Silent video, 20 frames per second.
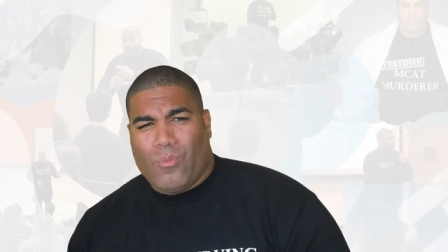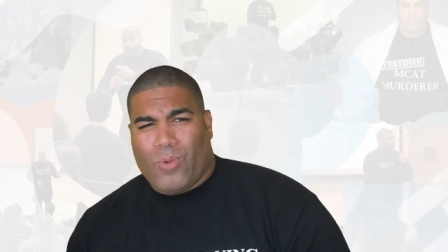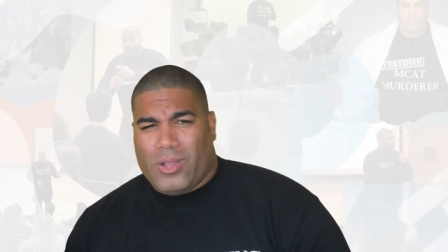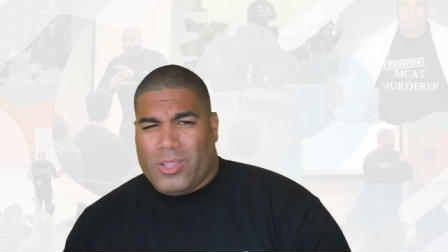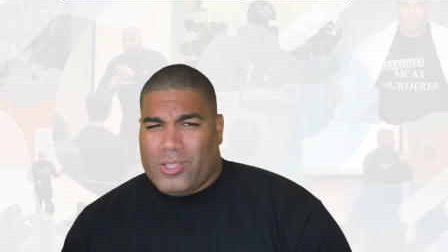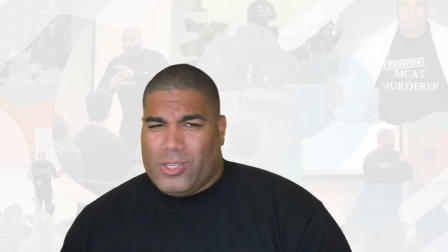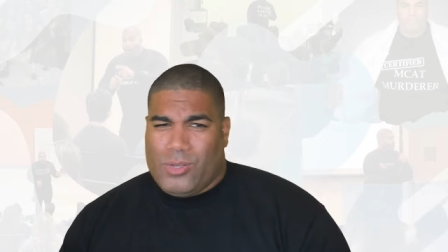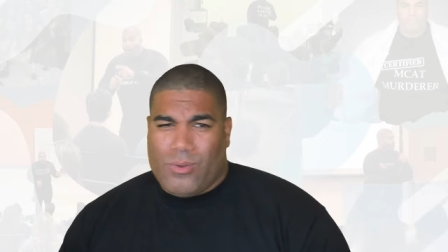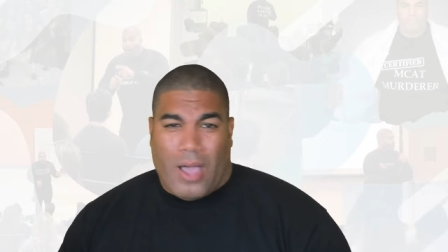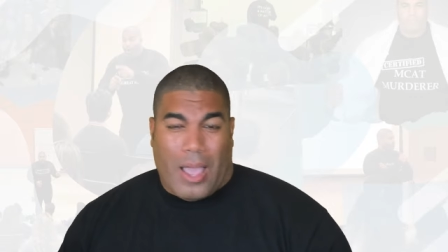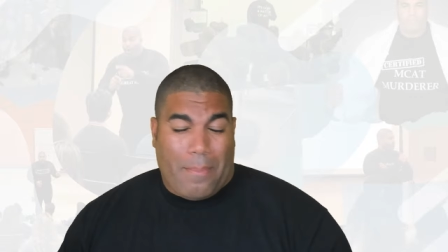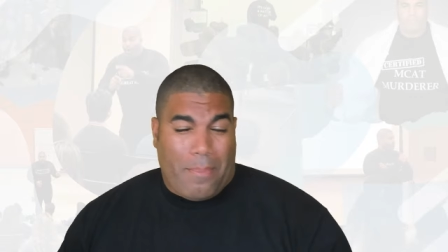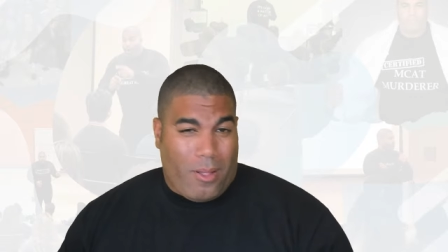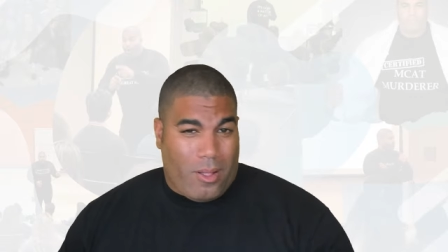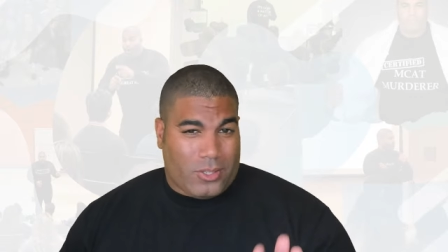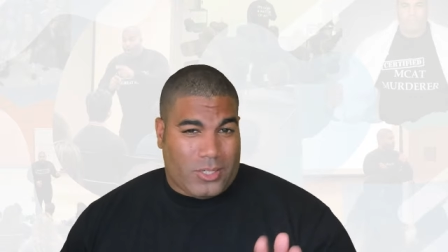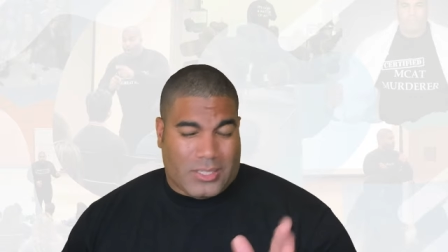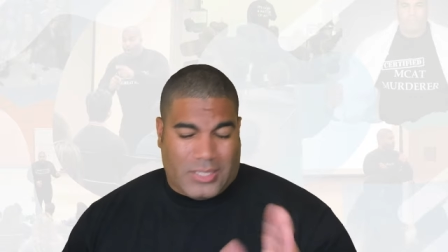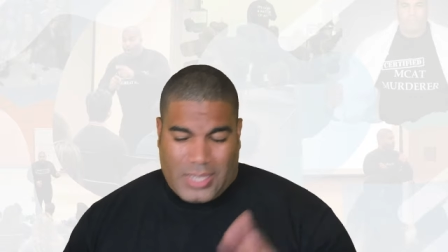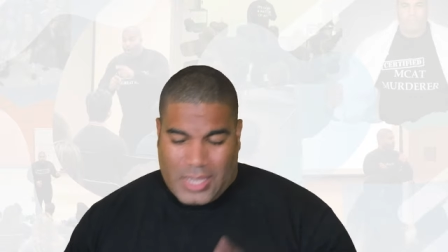one of the two, I
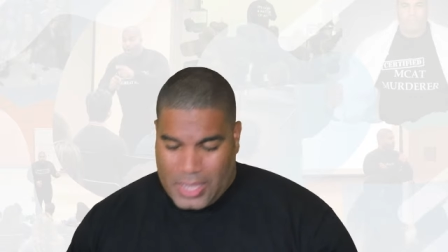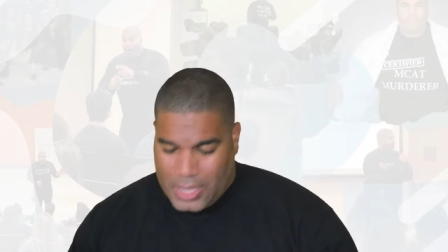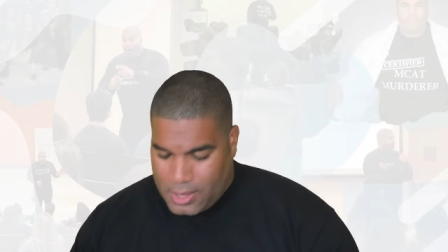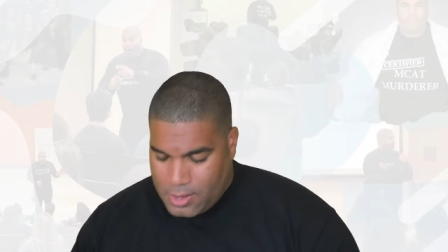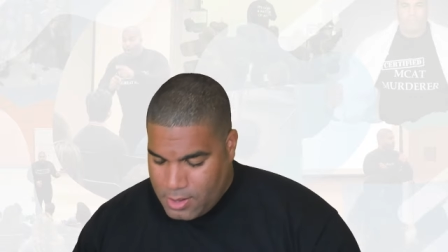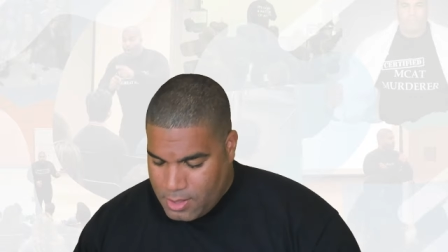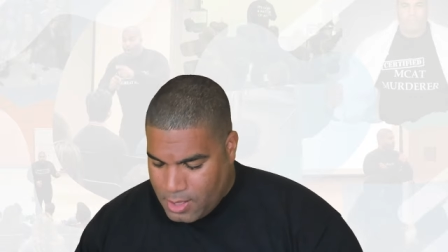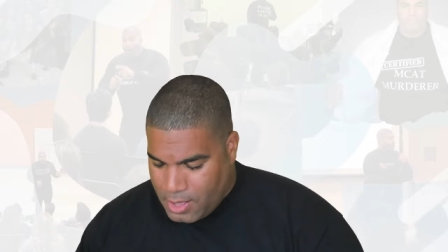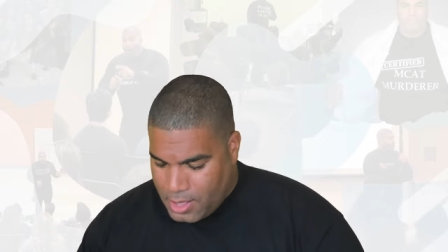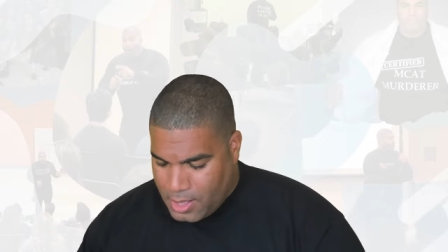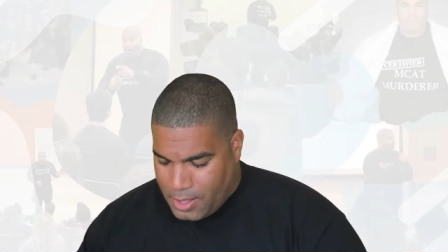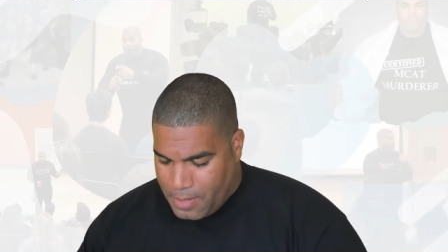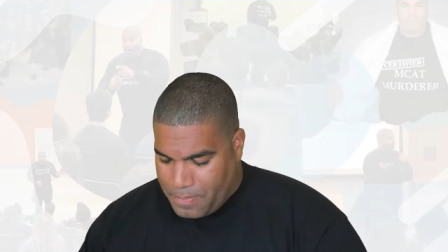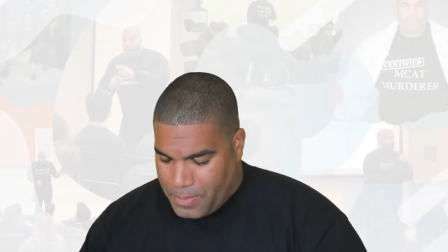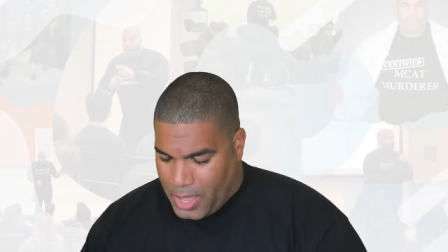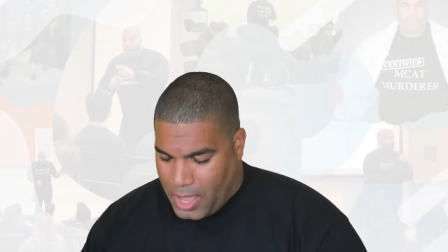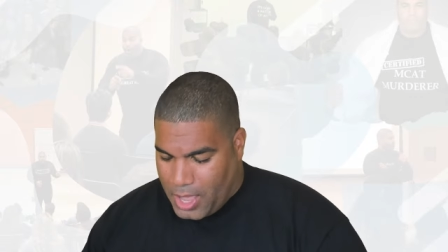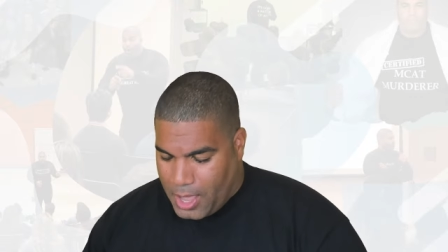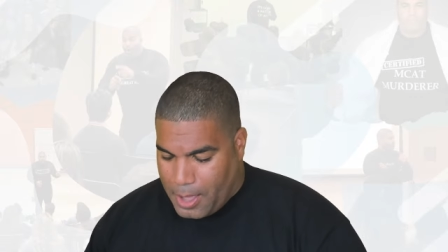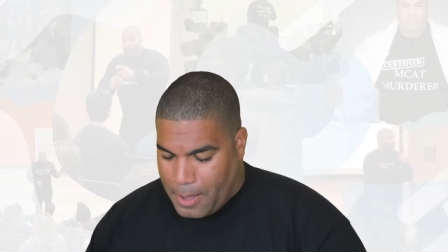apologize again.
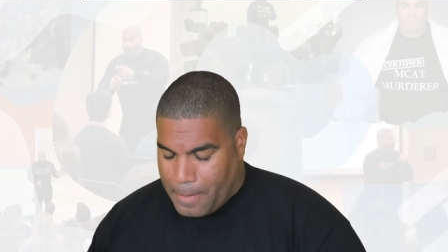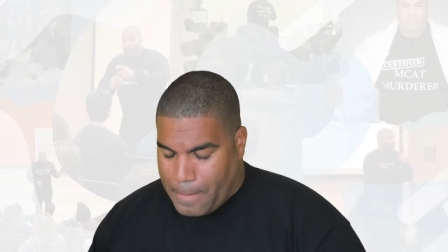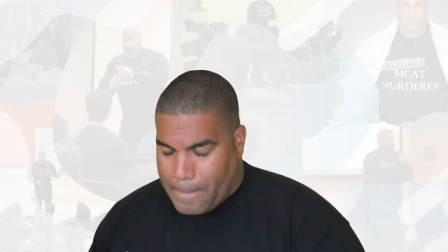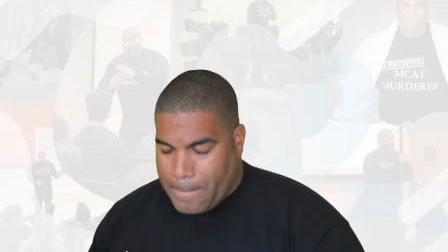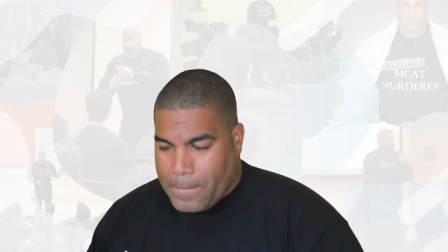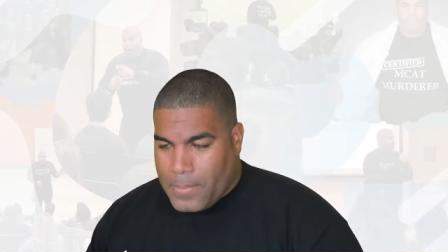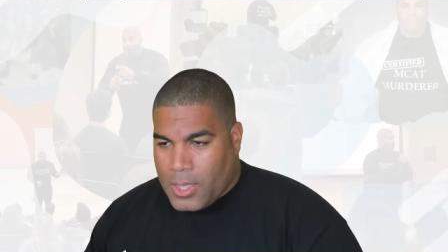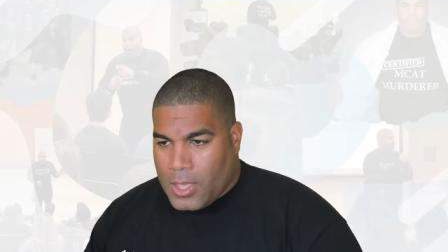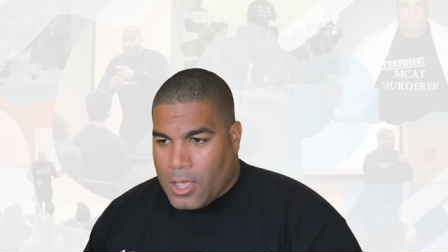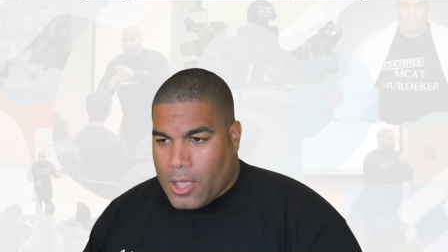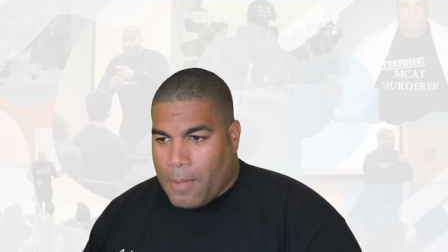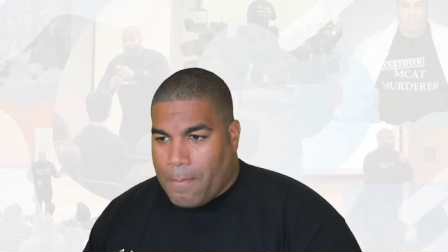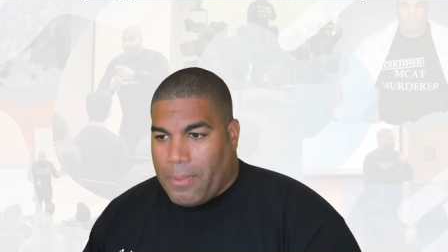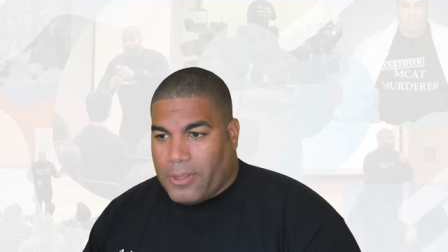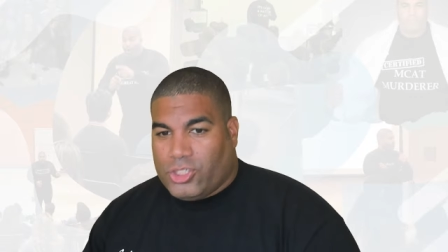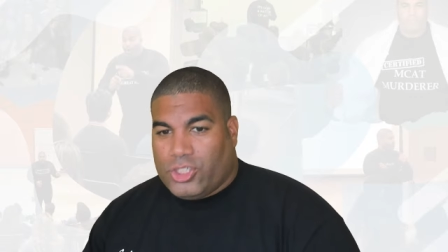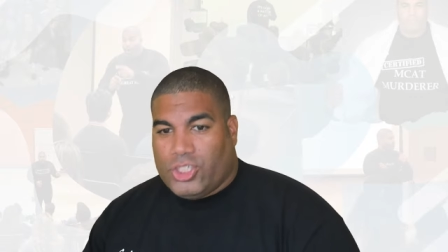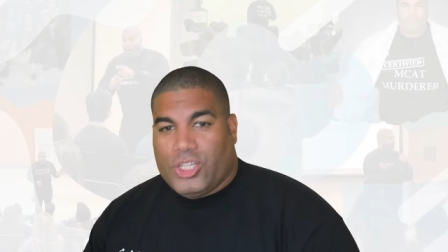Um, but